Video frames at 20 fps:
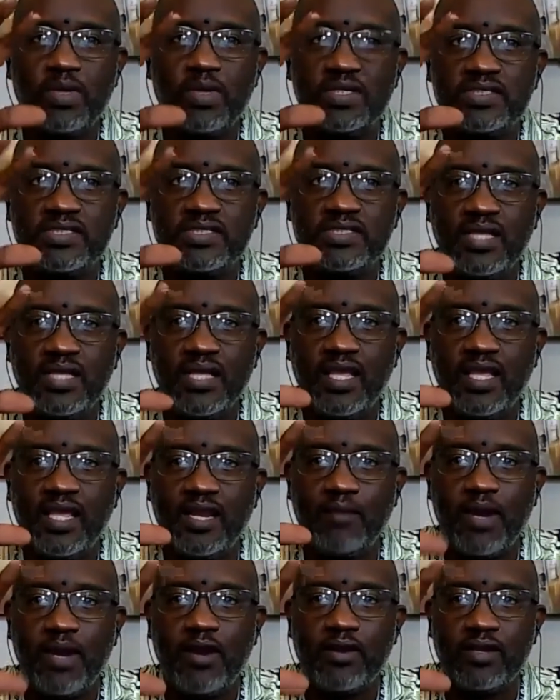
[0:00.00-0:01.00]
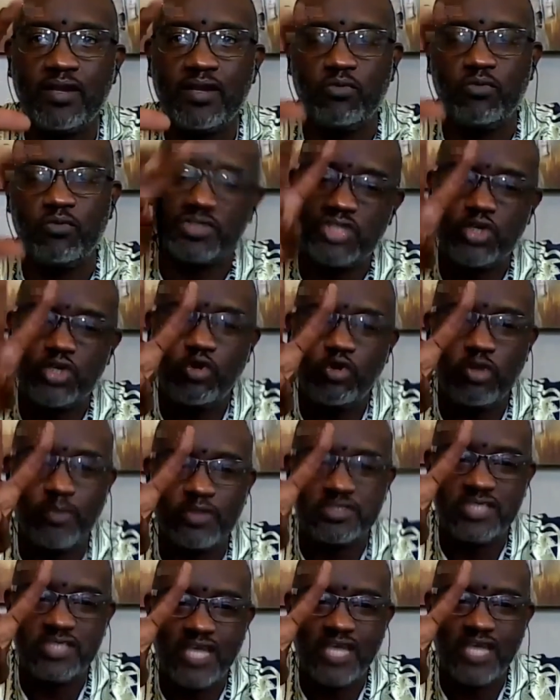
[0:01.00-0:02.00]
One of the most dangerous
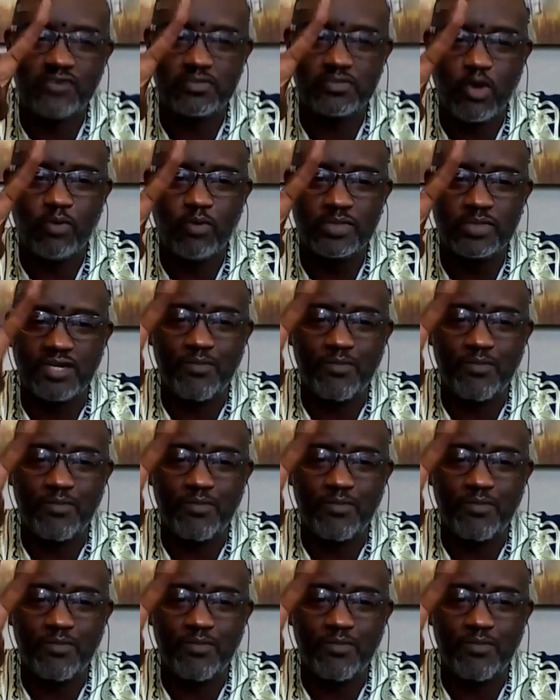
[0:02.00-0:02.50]
moments in